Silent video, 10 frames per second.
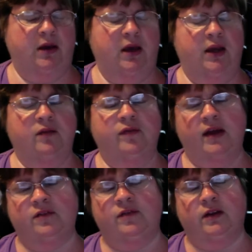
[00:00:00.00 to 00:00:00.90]
And in fact,
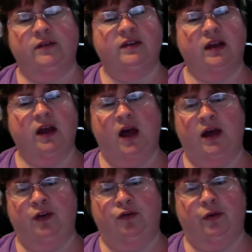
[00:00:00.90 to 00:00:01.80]
the field of
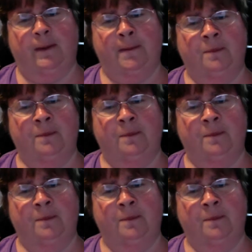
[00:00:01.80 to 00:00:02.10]
psychiatry